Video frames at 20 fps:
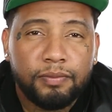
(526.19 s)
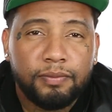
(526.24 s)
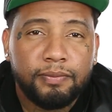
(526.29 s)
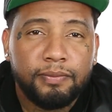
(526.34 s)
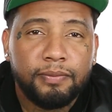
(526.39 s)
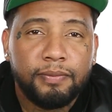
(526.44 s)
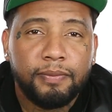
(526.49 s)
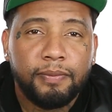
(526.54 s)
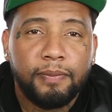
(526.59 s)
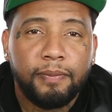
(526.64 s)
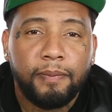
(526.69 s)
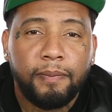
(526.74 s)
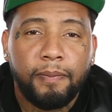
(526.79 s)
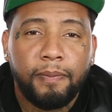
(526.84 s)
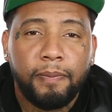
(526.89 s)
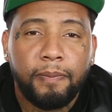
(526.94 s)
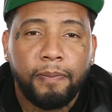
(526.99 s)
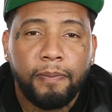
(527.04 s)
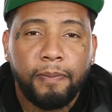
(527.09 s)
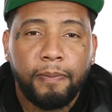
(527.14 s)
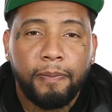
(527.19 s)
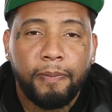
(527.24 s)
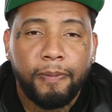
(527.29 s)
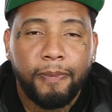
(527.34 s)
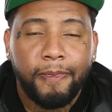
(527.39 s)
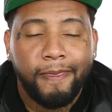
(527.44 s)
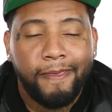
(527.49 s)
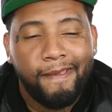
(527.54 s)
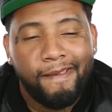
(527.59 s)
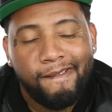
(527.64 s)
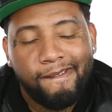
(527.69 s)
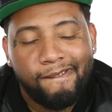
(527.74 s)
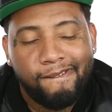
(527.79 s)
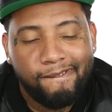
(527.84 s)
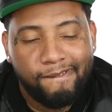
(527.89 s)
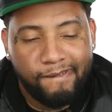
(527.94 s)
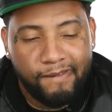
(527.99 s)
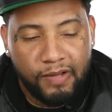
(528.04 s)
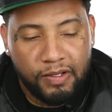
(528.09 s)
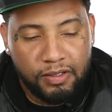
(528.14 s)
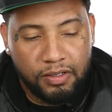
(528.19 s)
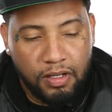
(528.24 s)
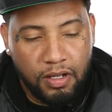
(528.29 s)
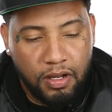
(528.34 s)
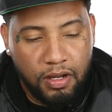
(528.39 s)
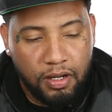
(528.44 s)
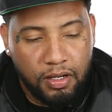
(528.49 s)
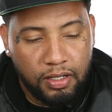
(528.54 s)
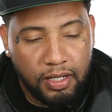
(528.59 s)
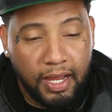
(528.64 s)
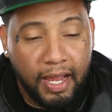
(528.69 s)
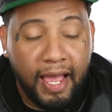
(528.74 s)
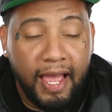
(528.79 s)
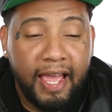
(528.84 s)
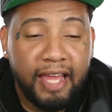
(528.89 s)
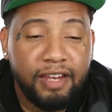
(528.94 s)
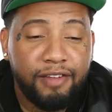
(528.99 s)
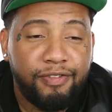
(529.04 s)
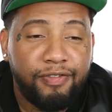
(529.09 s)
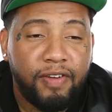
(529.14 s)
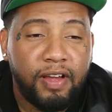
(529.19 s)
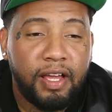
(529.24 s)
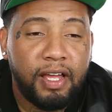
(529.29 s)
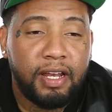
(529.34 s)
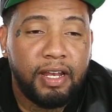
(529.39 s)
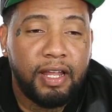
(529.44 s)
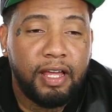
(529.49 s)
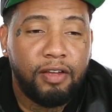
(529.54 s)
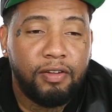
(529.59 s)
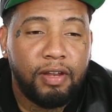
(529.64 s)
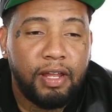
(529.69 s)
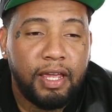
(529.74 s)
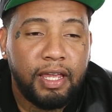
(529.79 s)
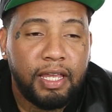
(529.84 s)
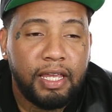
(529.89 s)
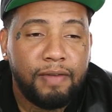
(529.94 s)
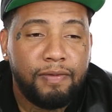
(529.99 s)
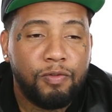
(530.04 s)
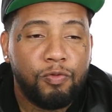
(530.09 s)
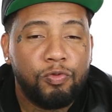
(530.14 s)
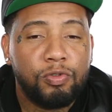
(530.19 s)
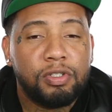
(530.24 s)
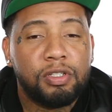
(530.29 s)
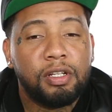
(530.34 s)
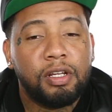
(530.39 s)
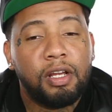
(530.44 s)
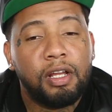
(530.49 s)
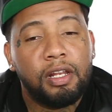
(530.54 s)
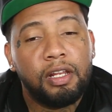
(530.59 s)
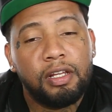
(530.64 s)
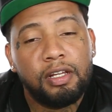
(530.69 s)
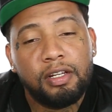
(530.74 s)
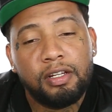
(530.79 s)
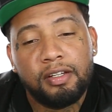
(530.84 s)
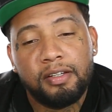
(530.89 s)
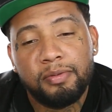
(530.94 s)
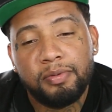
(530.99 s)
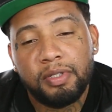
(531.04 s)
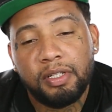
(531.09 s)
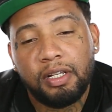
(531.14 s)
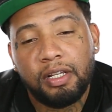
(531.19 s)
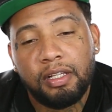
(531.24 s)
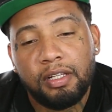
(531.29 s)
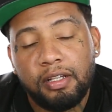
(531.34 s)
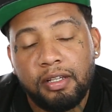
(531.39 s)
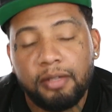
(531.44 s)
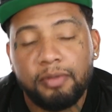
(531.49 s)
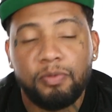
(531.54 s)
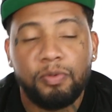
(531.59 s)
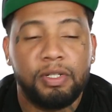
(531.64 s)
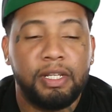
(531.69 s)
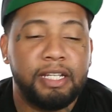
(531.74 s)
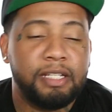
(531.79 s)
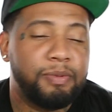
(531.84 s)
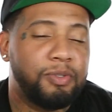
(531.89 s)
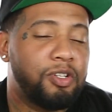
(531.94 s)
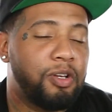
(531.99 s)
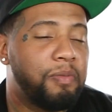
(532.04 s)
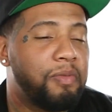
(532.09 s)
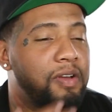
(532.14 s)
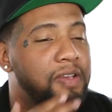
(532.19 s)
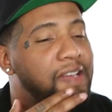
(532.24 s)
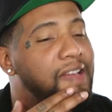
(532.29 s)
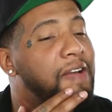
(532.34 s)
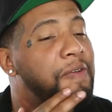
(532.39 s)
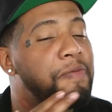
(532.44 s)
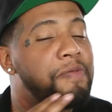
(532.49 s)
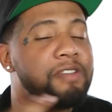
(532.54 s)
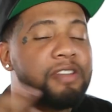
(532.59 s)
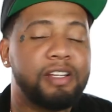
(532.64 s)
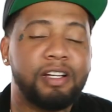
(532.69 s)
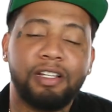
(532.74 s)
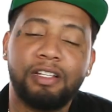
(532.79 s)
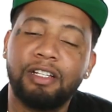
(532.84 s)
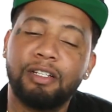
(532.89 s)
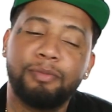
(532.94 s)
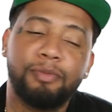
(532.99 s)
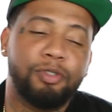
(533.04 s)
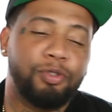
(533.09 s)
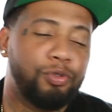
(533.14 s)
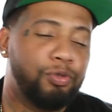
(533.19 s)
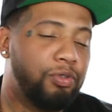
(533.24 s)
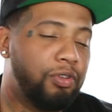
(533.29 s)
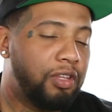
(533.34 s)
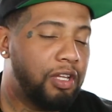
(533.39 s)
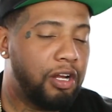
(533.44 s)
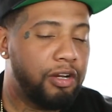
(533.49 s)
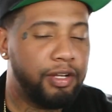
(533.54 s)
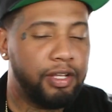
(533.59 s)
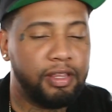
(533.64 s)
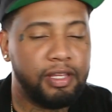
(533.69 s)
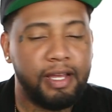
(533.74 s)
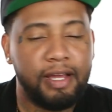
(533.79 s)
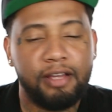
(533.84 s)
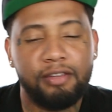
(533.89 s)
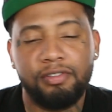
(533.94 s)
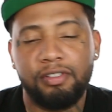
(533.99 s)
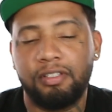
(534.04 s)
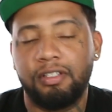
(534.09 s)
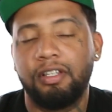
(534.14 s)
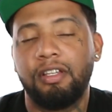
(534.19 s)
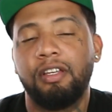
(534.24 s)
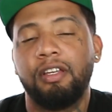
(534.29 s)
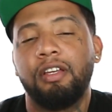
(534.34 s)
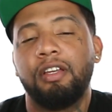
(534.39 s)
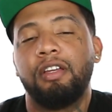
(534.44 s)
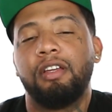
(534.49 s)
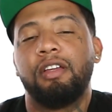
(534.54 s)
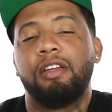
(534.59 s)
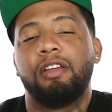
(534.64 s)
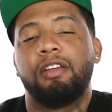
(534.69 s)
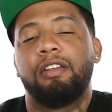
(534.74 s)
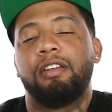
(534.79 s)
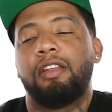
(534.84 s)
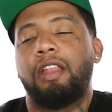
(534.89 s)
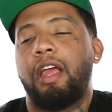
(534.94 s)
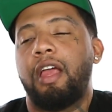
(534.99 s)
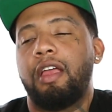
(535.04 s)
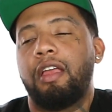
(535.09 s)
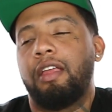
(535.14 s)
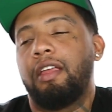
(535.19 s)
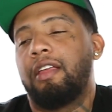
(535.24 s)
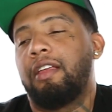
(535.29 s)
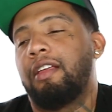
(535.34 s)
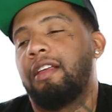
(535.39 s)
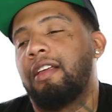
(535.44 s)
Must feel good. Like I had to find out, like even with the clubs, the clubs when niggas be talking about, yeah, I went in the club and threw thirty thousand. Like